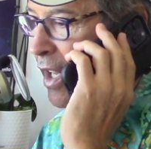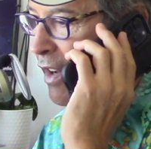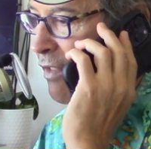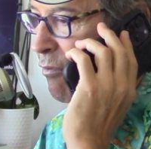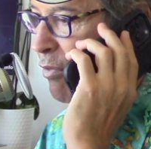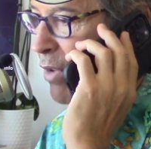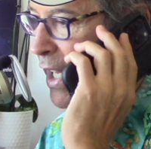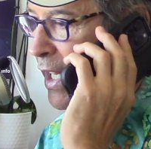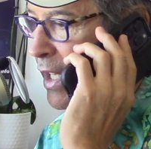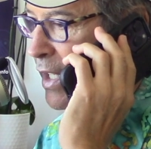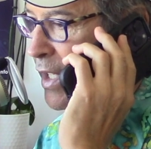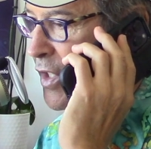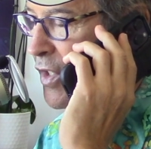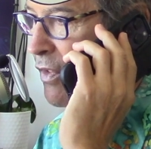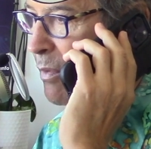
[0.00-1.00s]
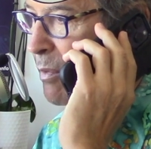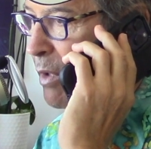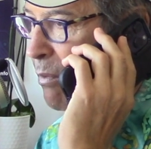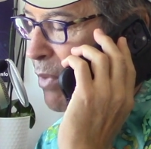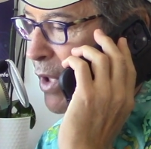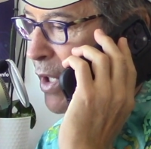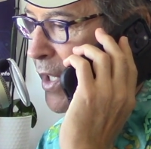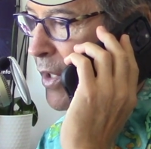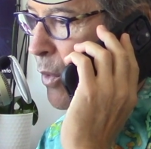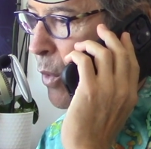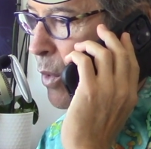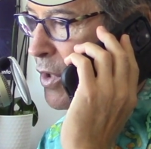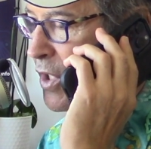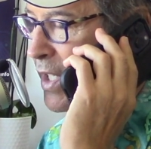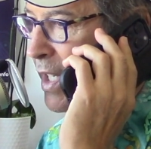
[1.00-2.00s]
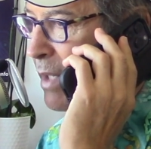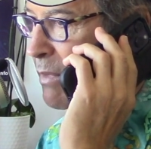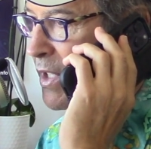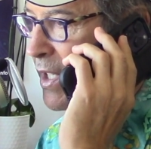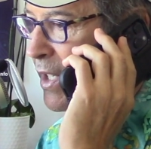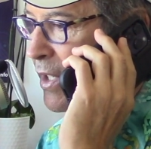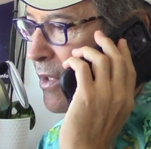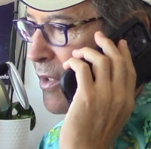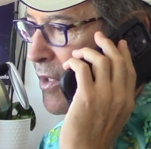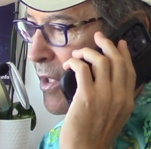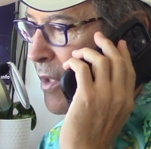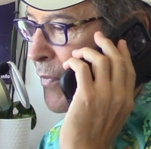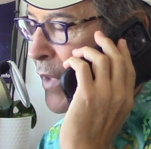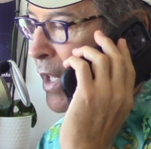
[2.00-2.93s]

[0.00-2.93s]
of platelets from your blood or stem cells